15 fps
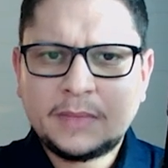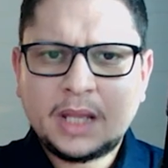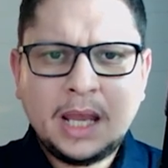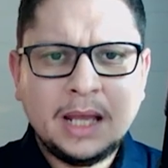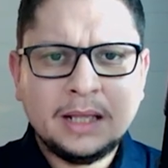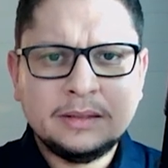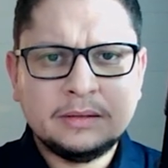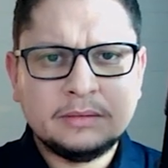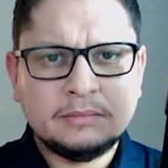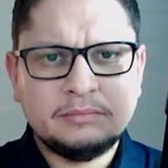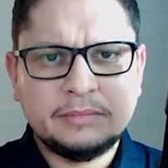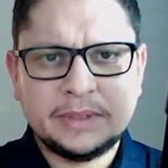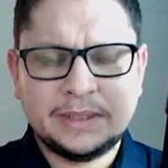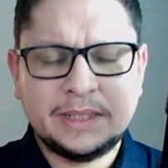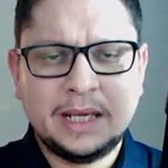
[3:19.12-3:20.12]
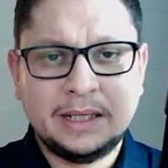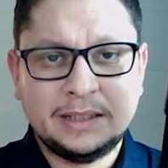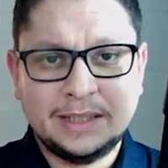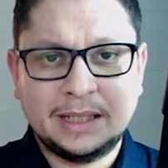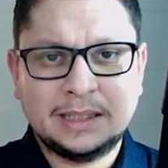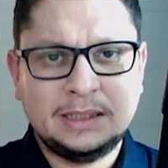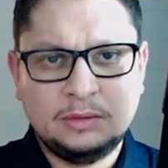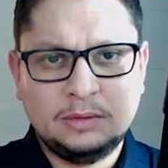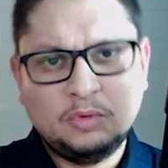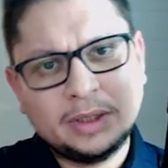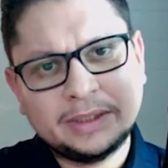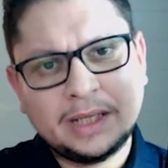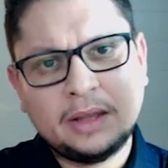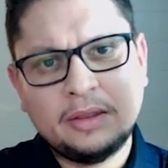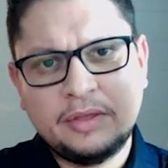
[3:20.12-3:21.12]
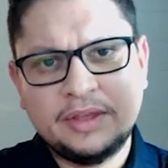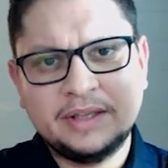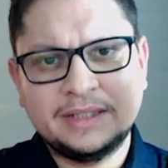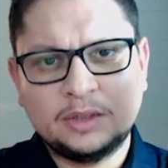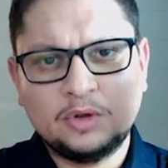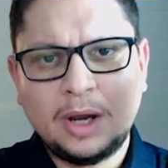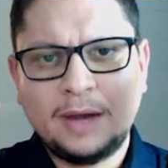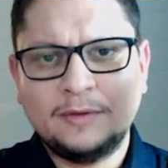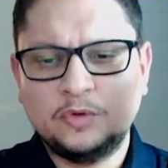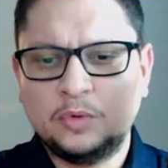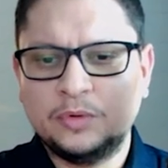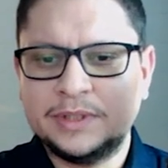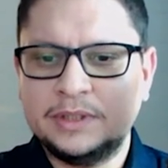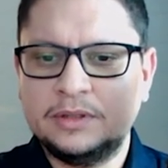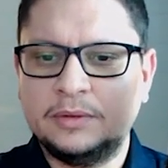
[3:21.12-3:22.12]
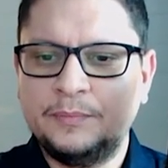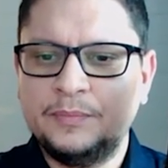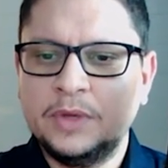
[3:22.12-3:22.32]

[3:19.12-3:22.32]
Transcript: and say exactly what are the things that you have to consider.